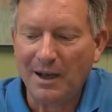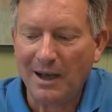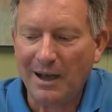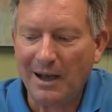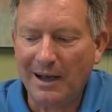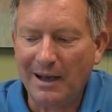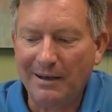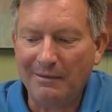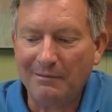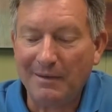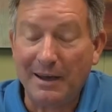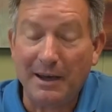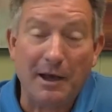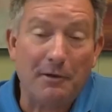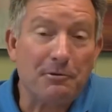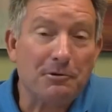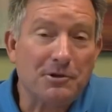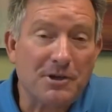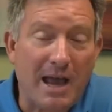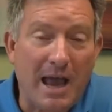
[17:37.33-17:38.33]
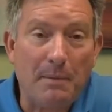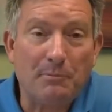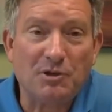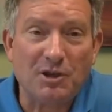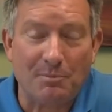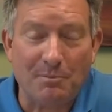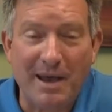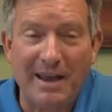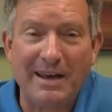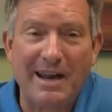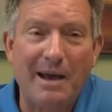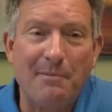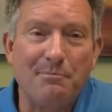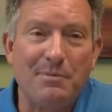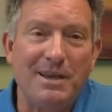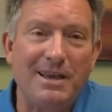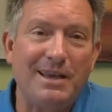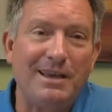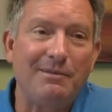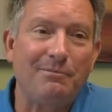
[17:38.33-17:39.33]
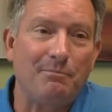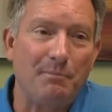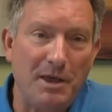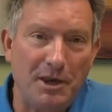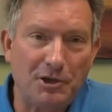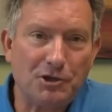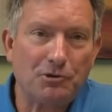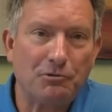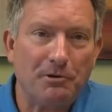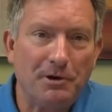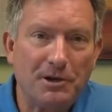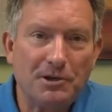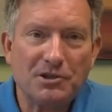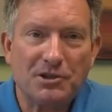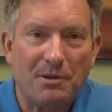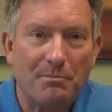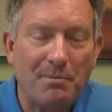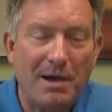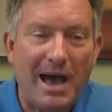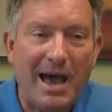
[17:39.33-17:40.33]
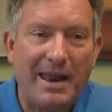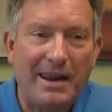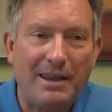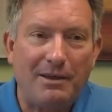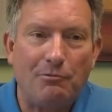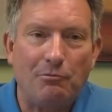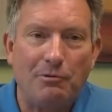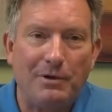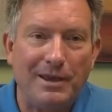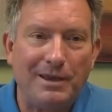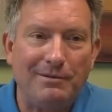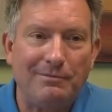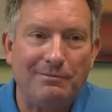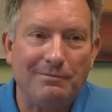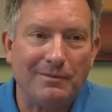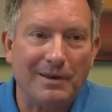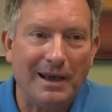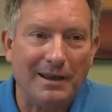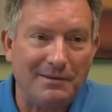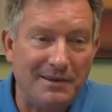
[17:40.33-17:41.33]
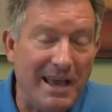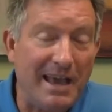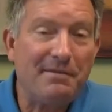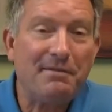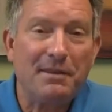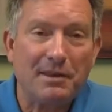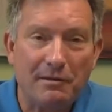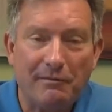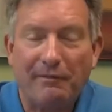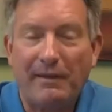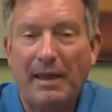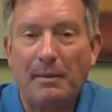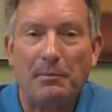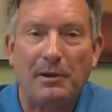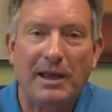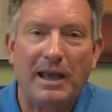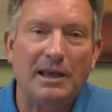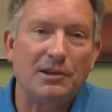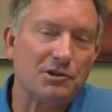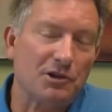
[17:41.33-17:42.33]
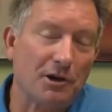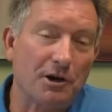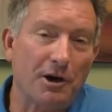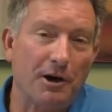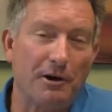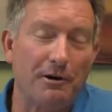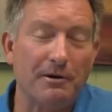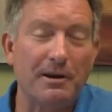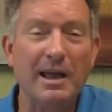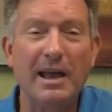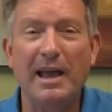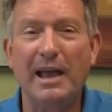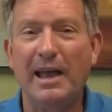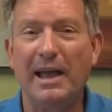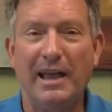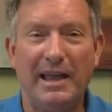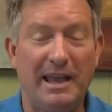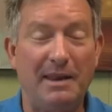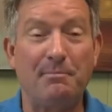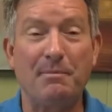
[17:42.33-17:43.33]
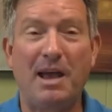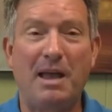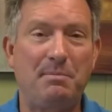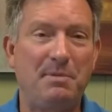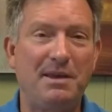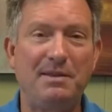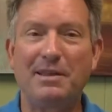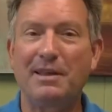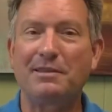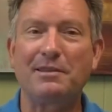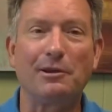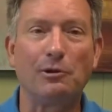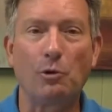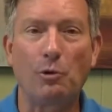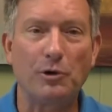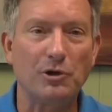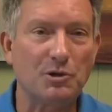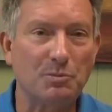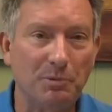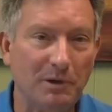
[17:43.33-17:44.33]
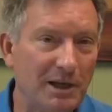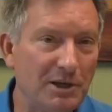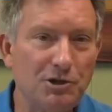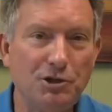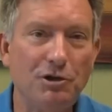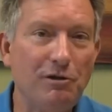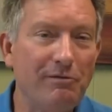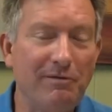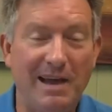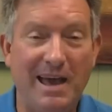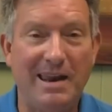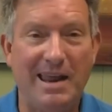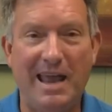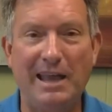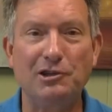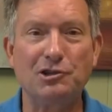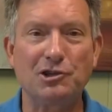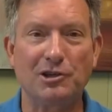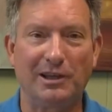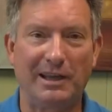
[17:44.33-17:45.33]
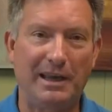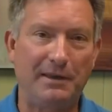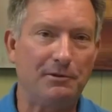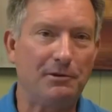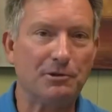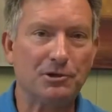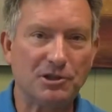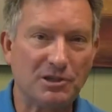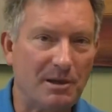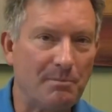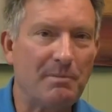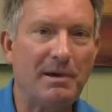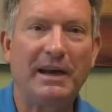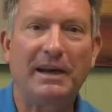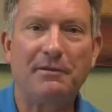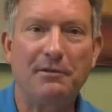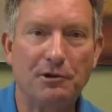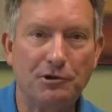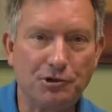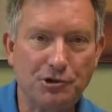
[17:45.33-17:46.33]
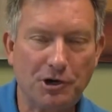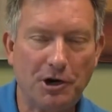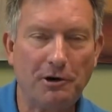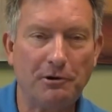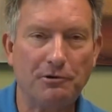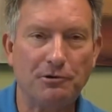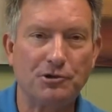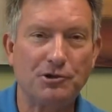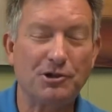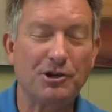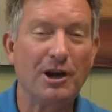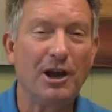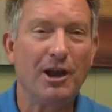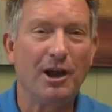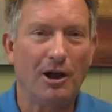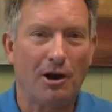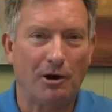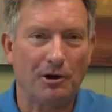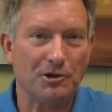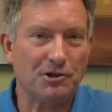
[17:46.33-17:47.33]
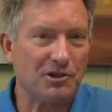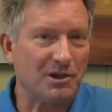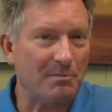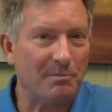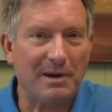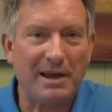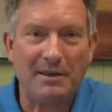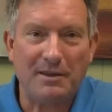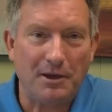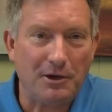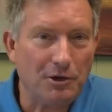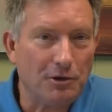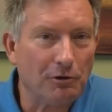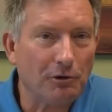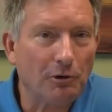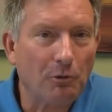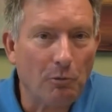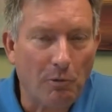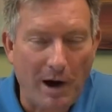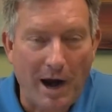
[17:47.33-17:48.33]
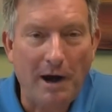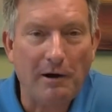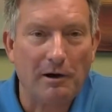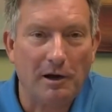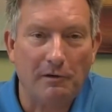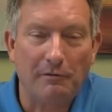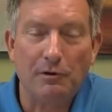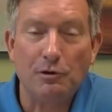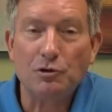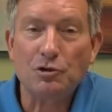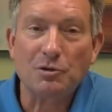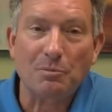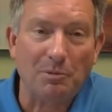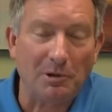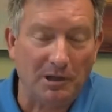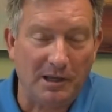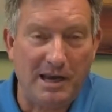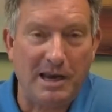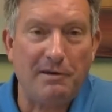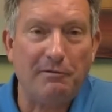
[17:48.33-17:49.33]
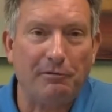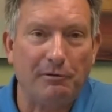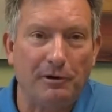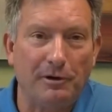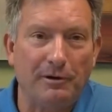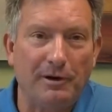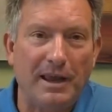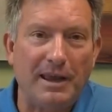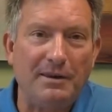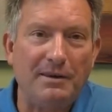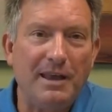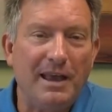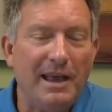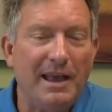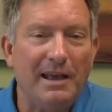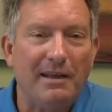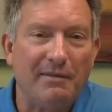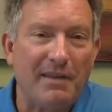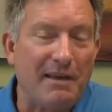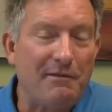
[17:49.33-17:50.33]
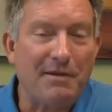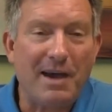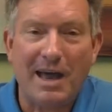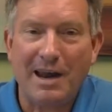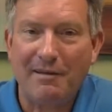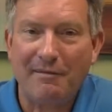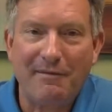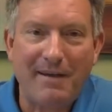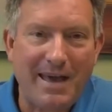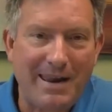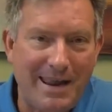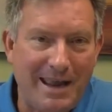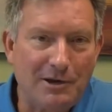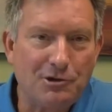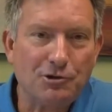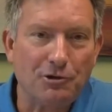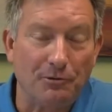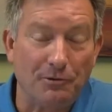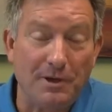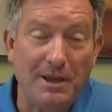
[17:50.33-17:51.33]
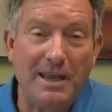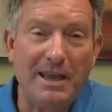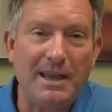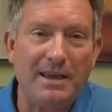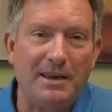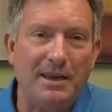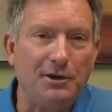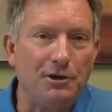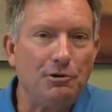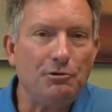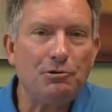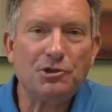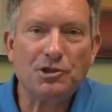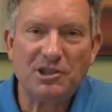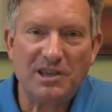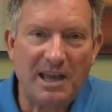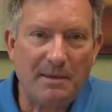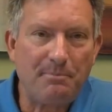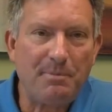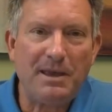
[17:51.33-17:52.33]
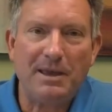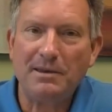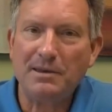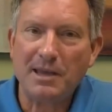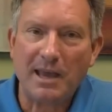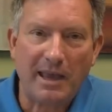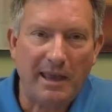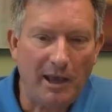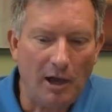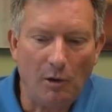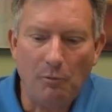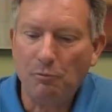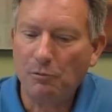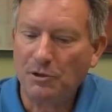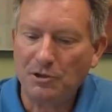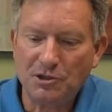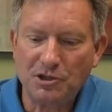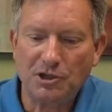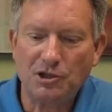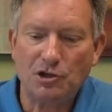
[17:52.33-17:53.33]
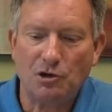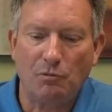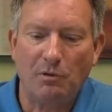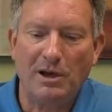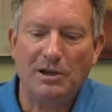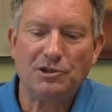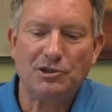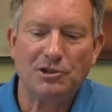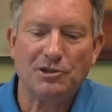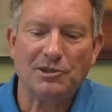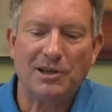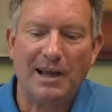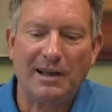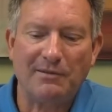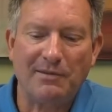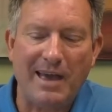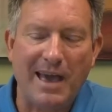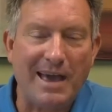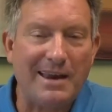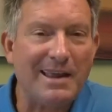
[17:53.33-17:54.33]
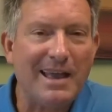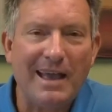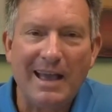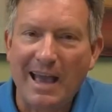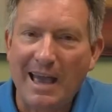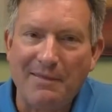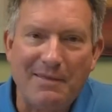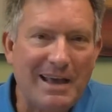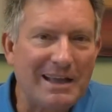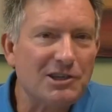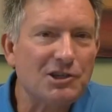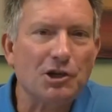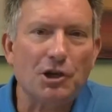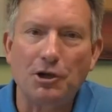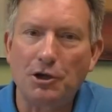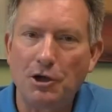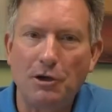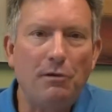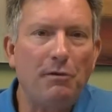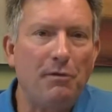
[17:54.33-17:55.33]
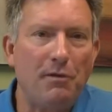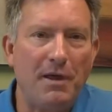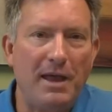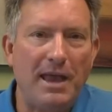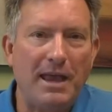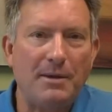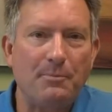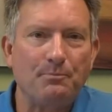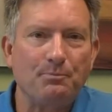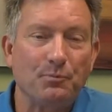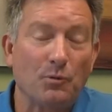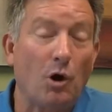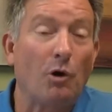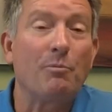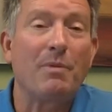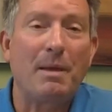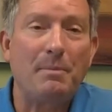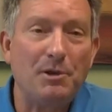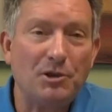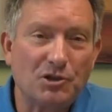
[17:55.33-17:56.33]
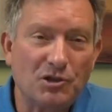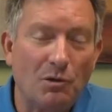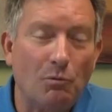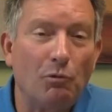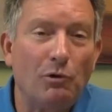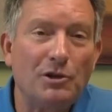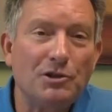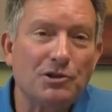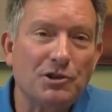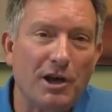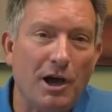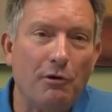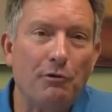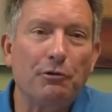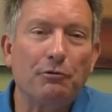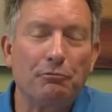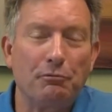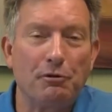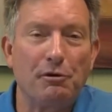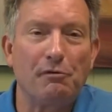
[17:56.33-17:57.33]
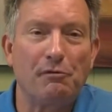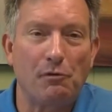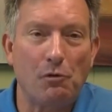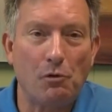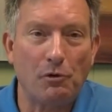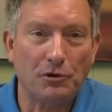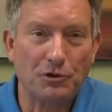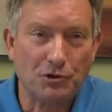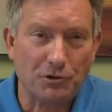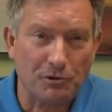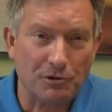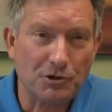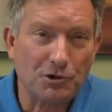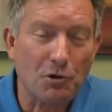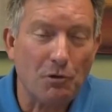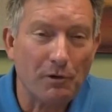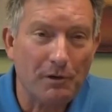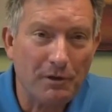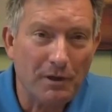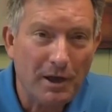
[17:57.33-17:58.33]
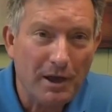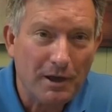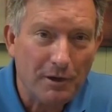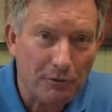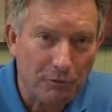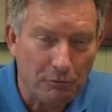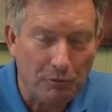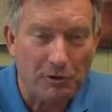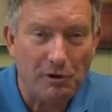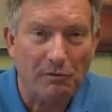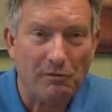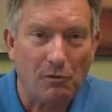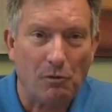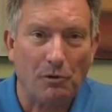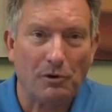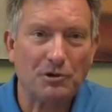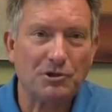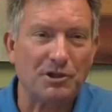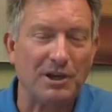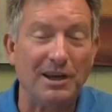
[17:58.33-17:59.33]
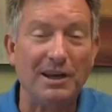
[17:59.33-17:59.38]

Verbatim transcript: Uh, at other times, it may not be ministering to somebody when a death in the family has occurred. It may be that the Lord's blessed you financially and there's somebody in the church or somebody that you're aware of who's a believer and they've got a financial need and you step in to help with situations like that, and that's a good thing. Or maybe someone's gone through a divorce or is going through a divorce.